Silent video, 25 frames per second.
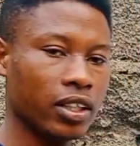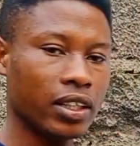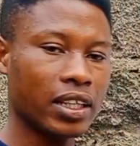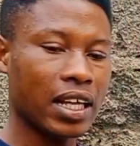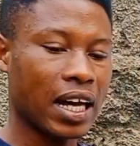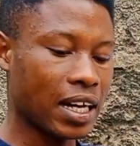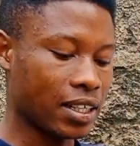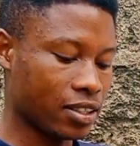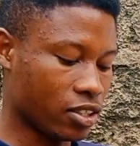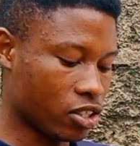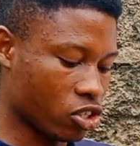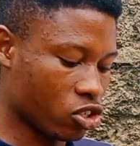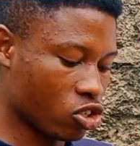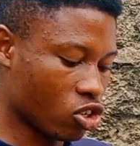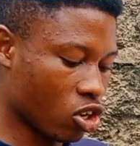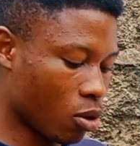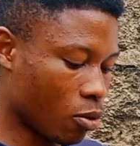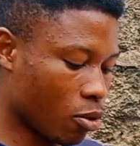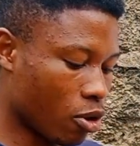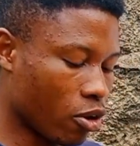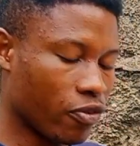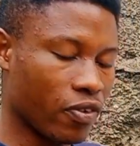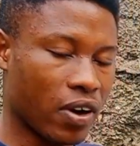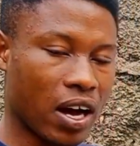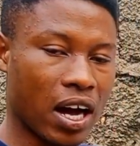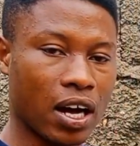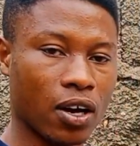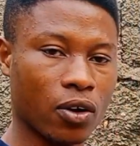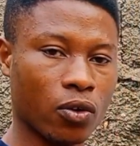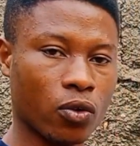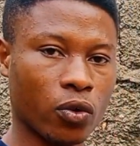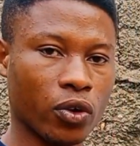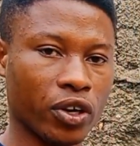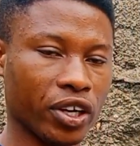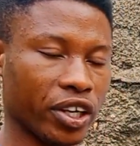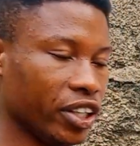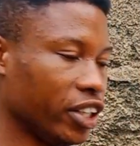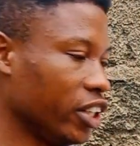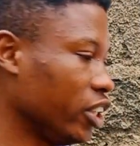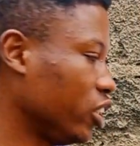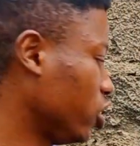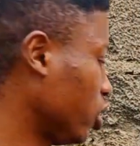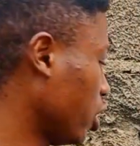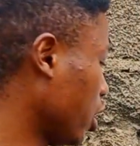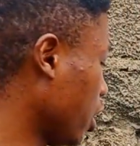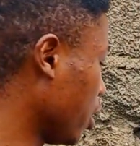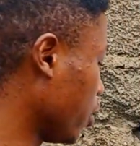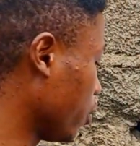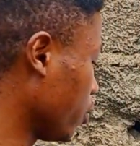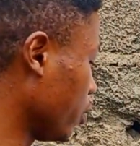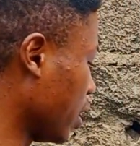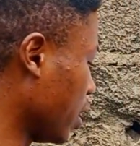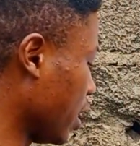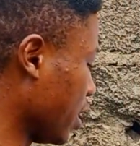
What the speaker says: That's the sum of angle in the triangle.